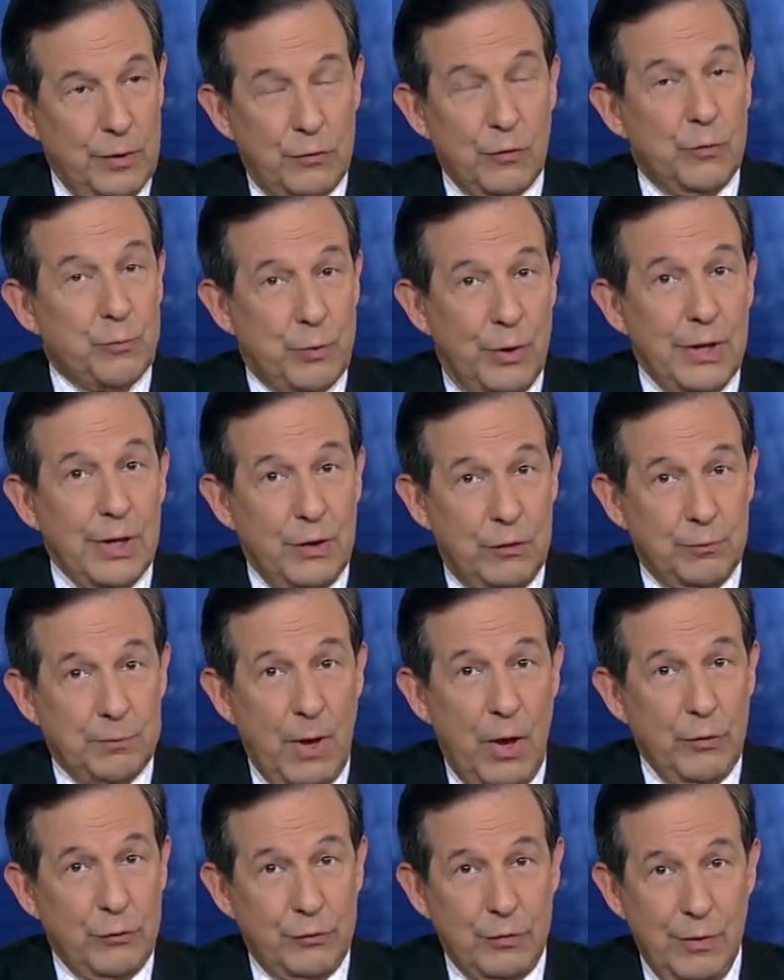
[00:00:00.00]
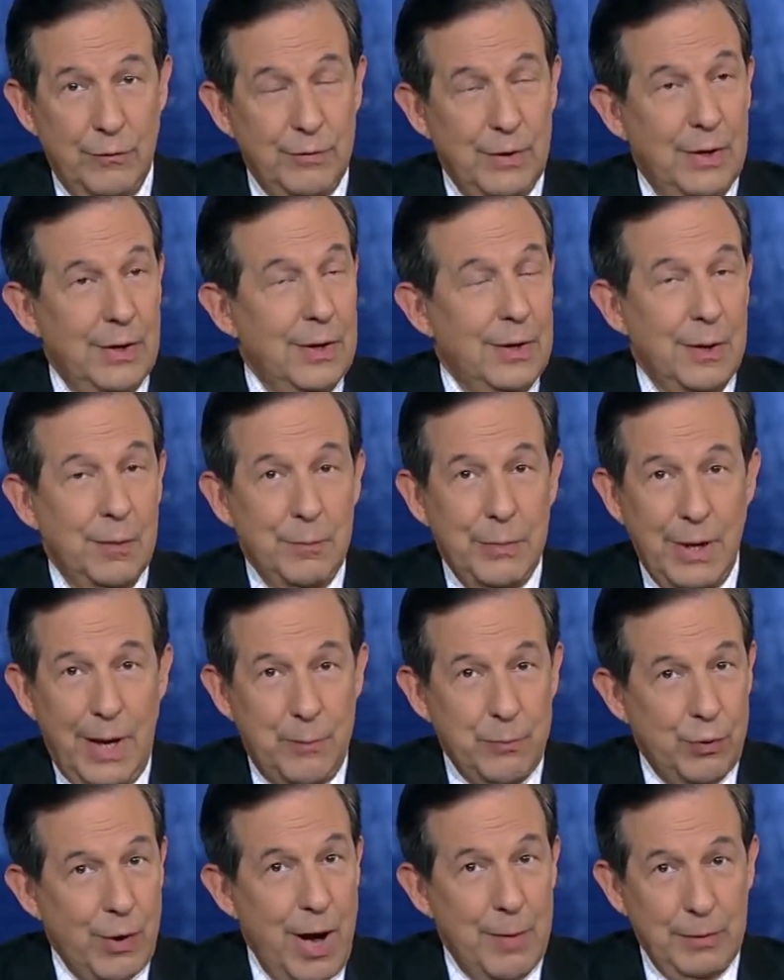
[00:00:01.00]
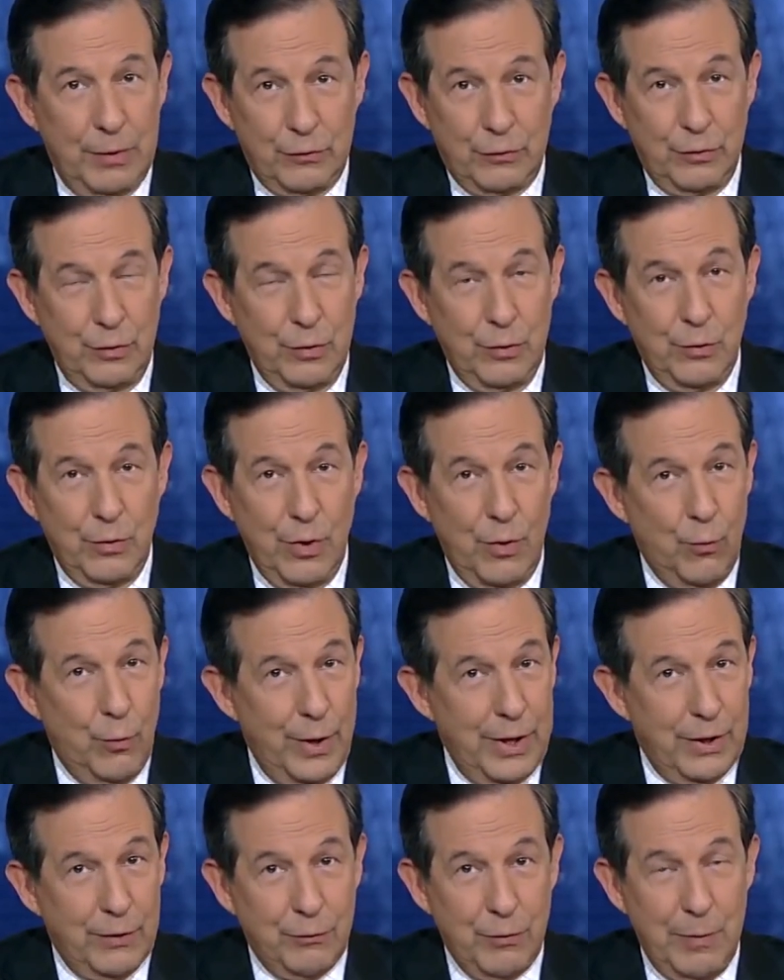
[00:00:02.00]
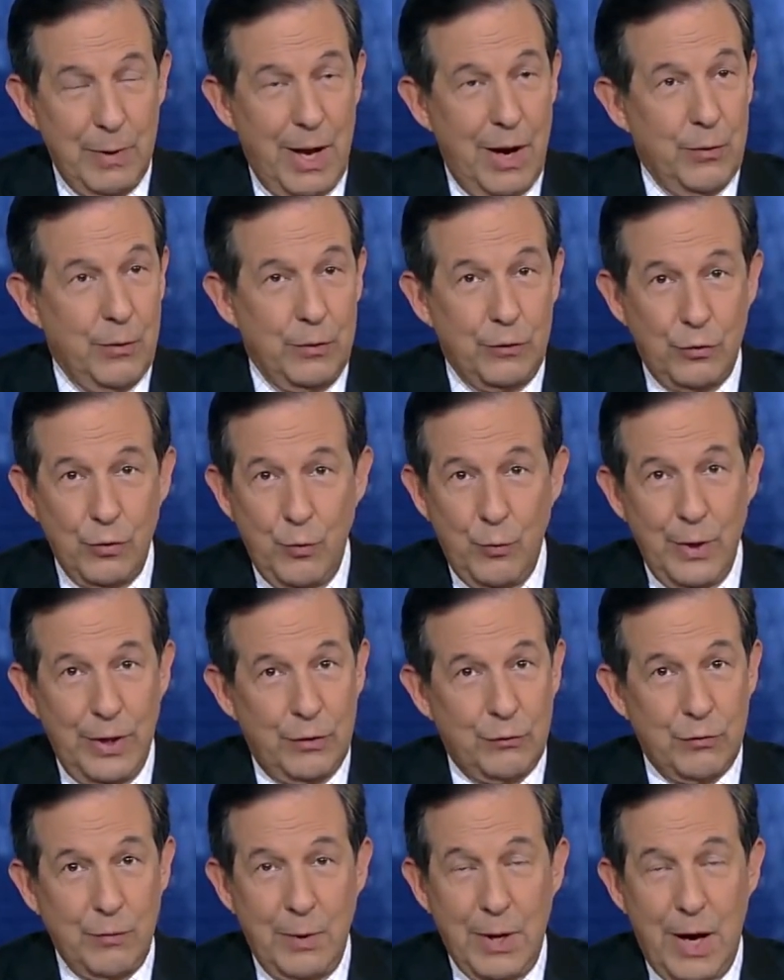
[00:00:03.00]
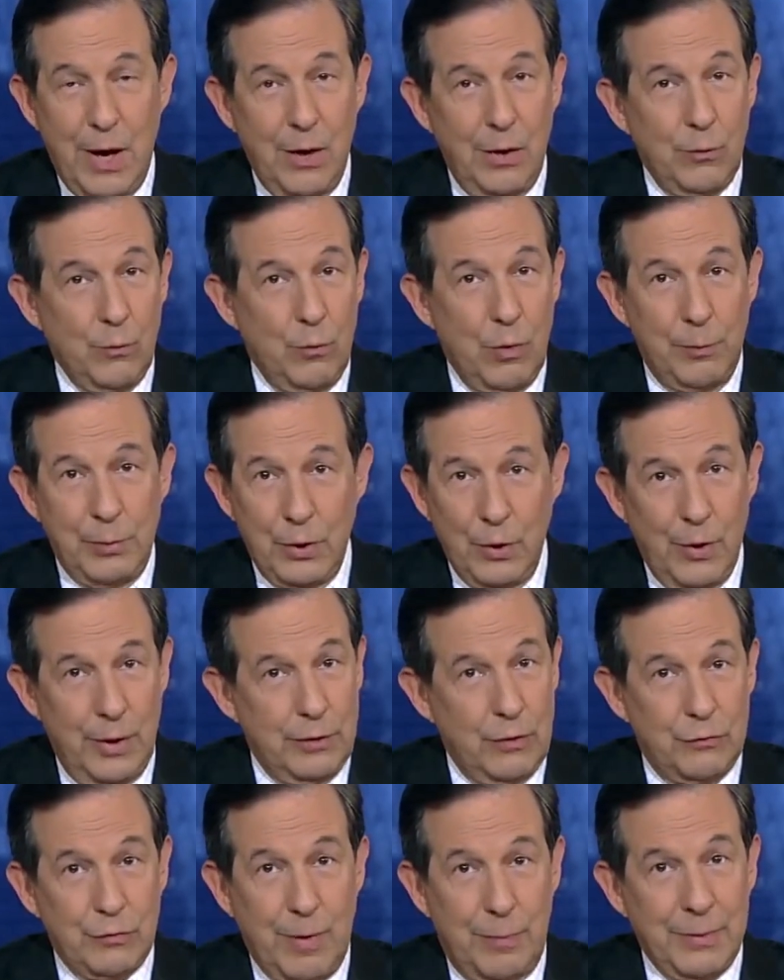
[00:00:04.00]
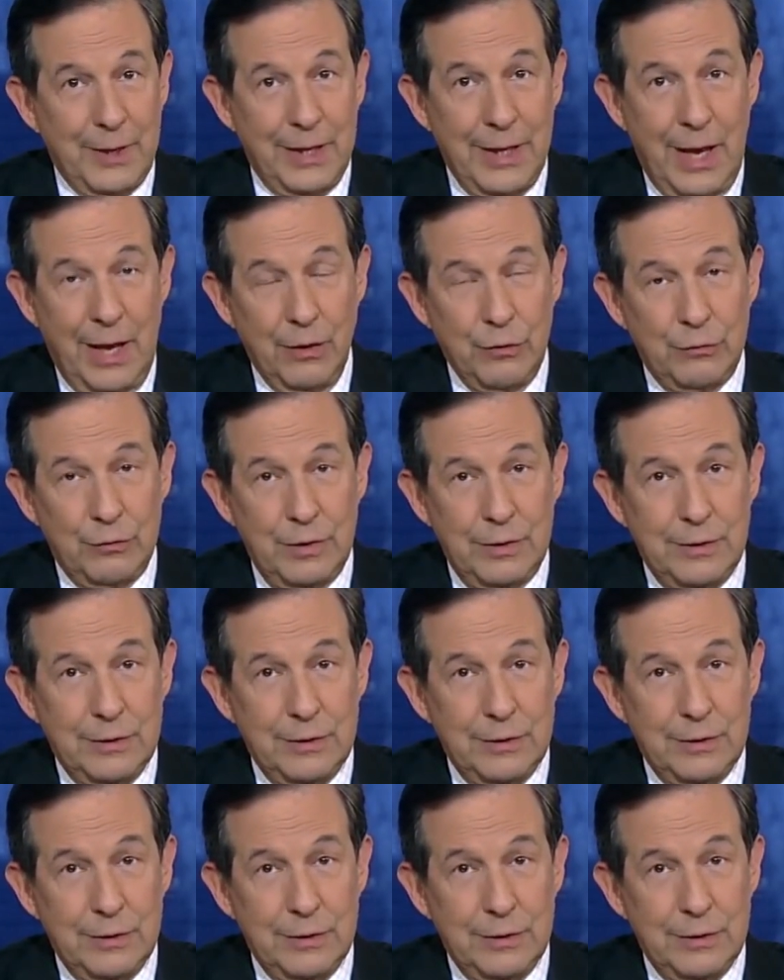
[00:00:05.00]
This is pretty explosive, but I promise you a week from now or 2 weeks from now, we'll be on to something else.